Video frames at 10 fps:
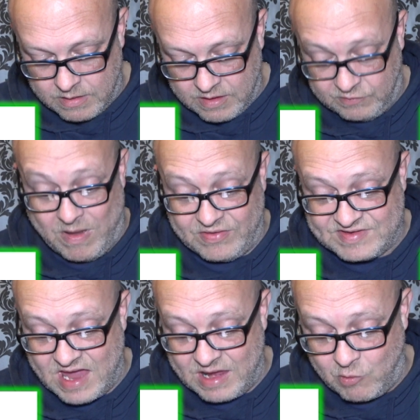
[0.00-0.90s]
as well the
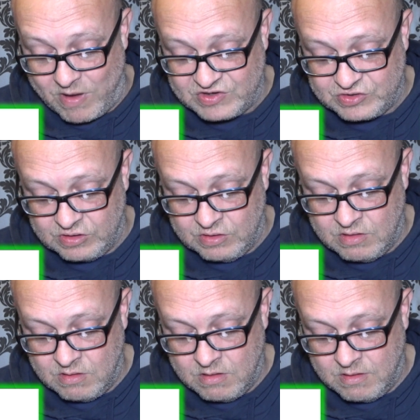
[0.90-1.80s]
same question,
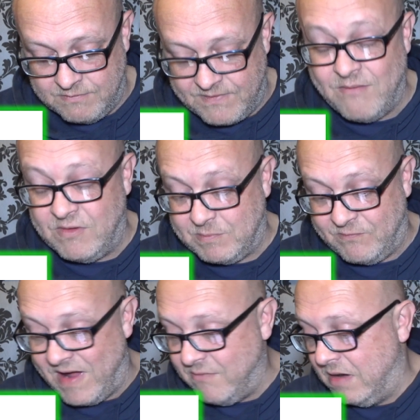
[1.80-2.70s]
favourite,
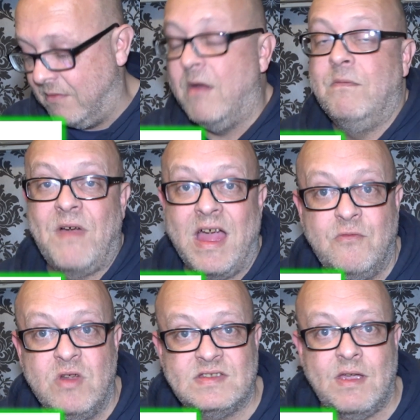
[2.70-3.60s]
favourite,
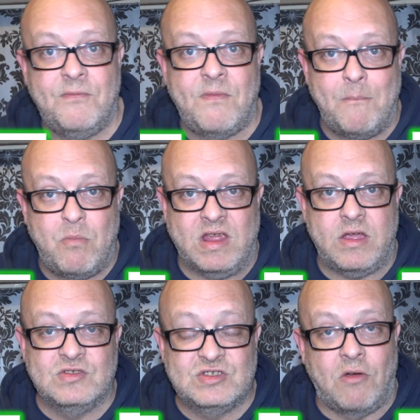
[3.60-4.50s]
favourite fabric
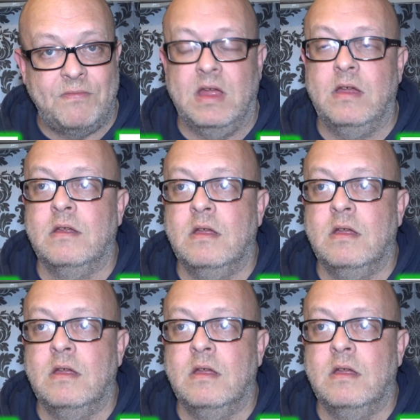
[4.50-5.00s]
softener.